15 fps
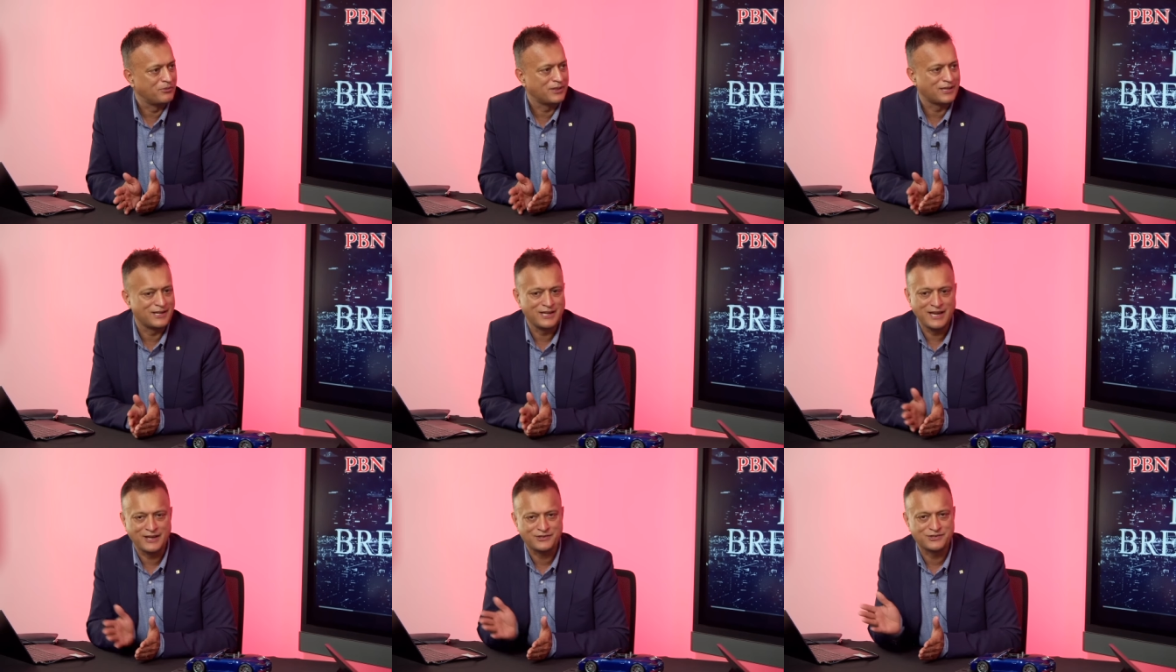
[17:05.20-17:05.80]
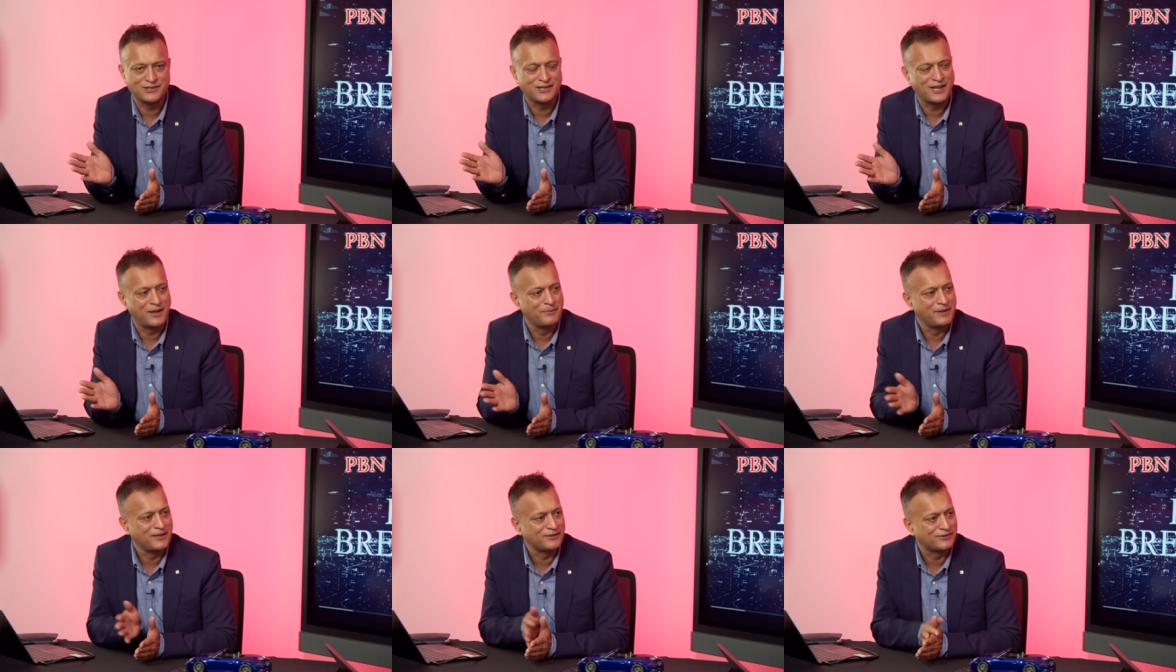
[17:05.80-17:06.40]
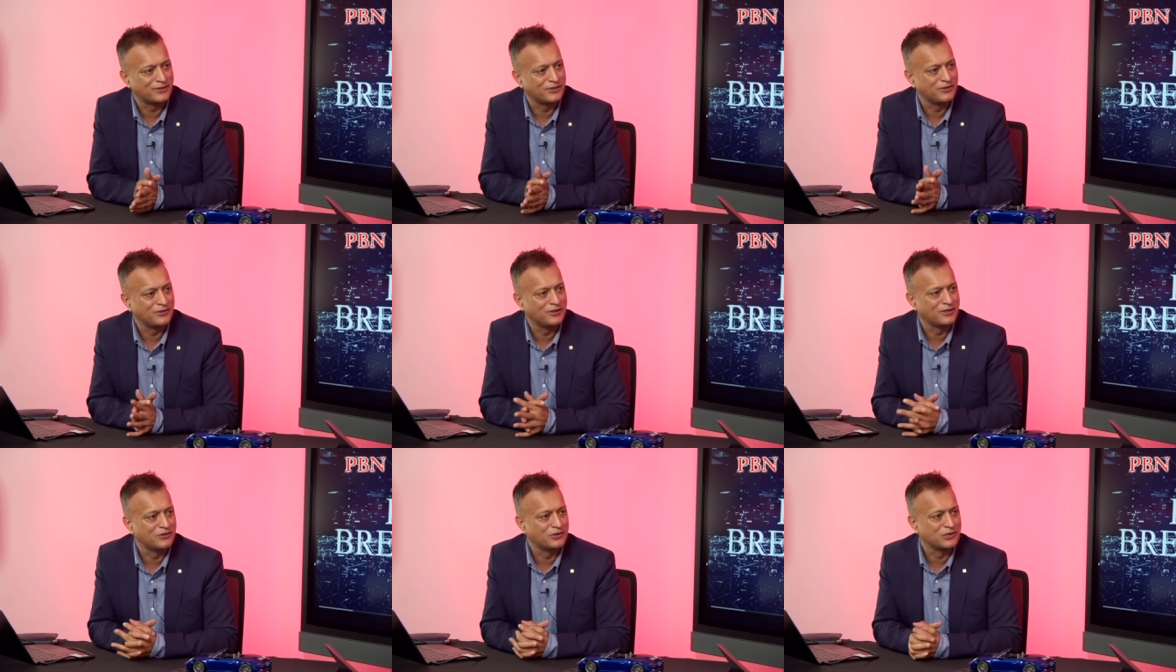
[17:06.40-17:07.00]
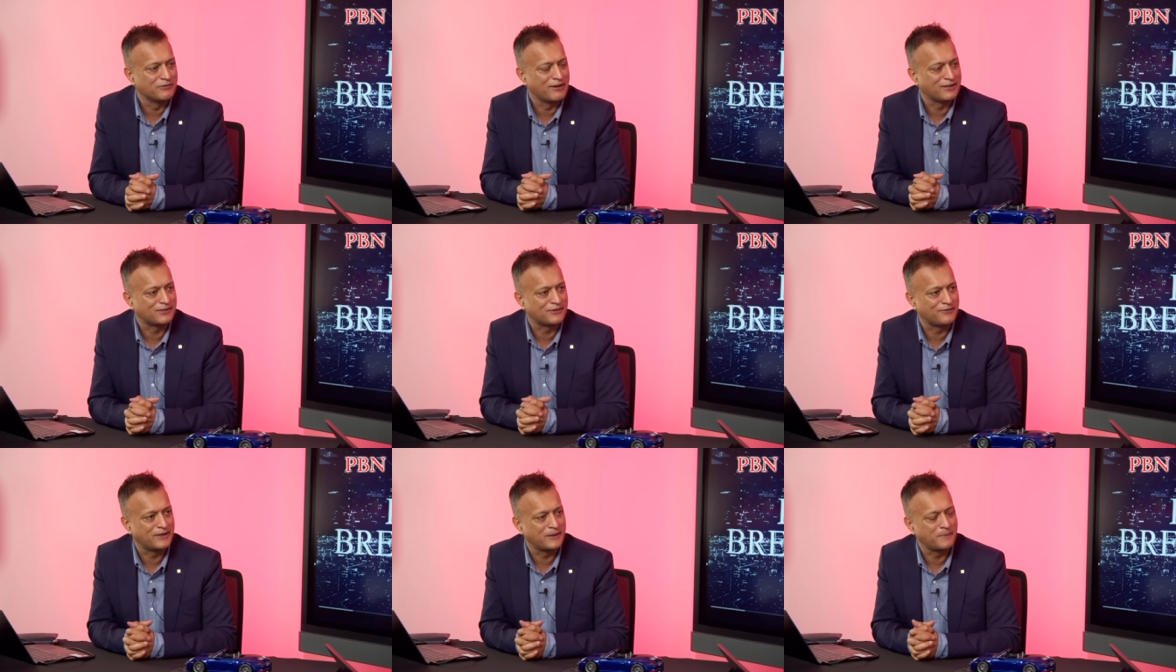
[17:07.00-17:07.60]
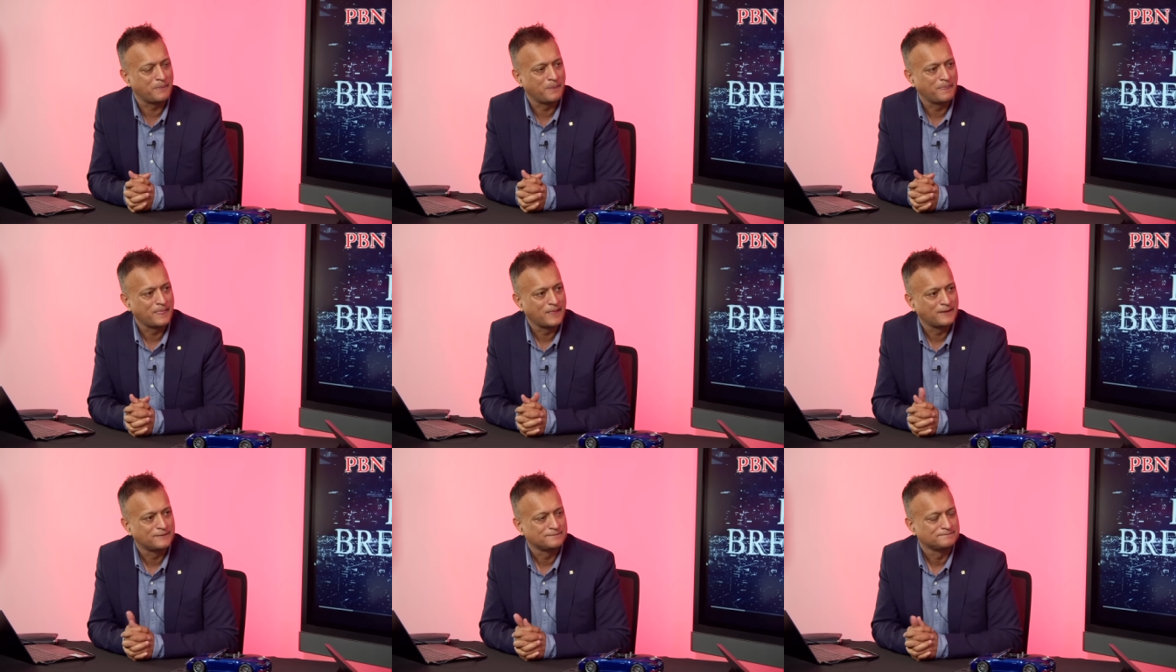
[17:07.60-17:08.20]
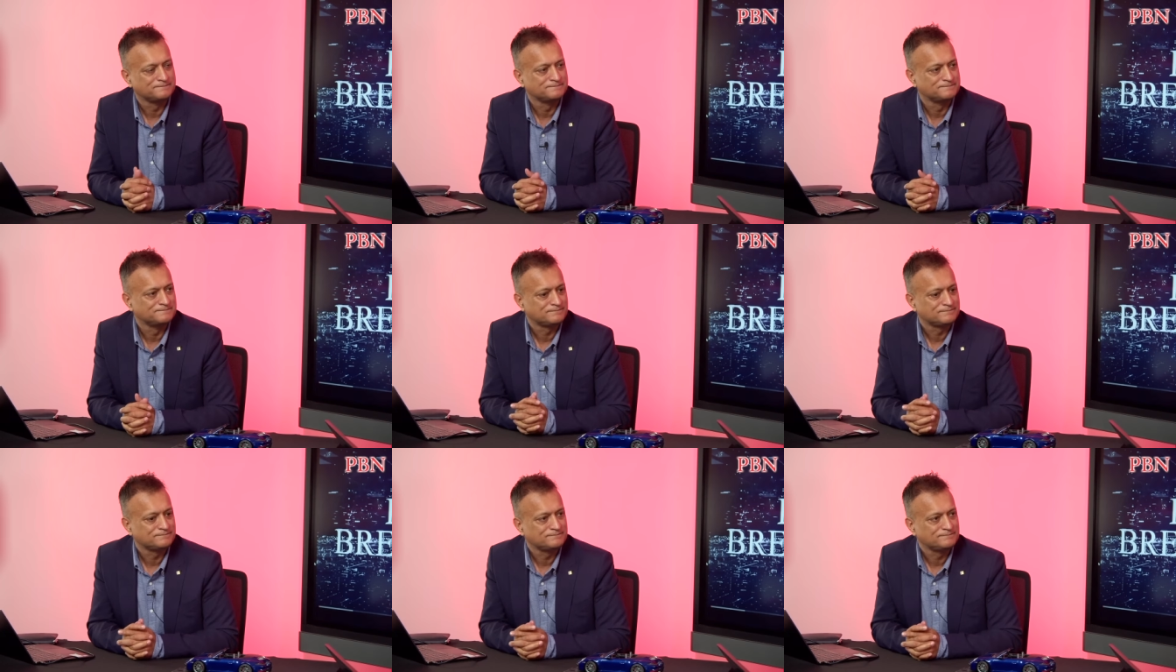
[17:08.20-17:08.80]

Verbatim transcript: with an election coming soon and all the rest of it? Do